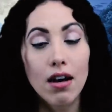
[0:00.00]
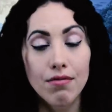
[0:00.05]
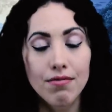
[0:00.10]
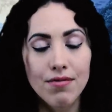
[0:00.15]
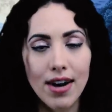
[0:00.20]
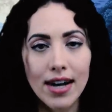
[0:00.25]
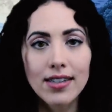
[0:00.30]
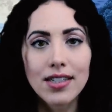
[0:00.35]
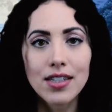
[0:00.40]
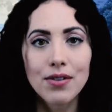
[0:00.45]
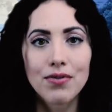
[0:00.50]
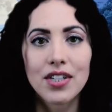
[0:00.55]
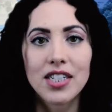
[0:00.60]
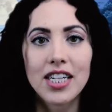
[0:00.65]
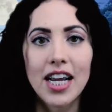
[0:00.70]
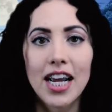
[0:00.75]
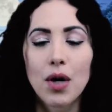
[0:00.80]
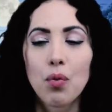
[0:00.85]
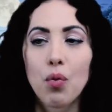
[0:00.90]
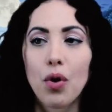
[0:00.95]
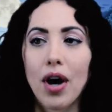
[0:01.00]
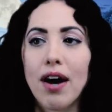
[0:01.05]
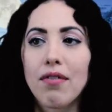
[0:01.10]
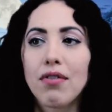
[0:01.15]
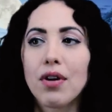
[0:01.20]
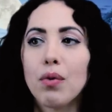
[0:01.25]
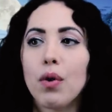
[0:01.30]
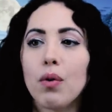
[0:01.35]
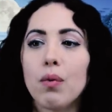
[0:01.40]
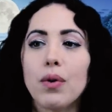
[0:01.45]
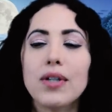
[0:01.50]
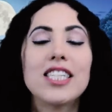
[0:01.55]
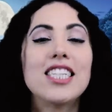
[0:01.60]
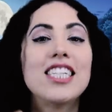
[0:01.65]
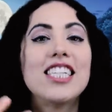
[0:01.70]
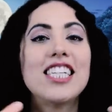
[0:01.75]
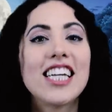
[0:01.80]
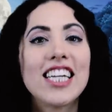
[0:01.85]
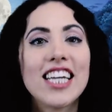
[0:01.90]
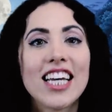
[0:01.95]
events of the day where everyone was
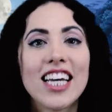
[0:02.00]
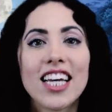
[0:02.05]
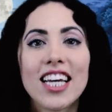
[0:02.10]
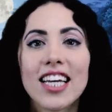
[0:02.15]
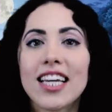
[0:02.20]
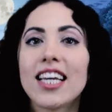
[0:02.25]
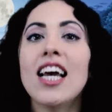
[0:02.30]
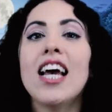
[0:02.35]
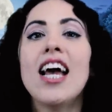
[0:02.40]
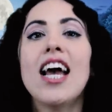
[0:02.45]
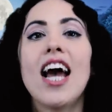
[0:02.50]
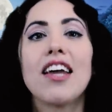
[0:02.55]
singing,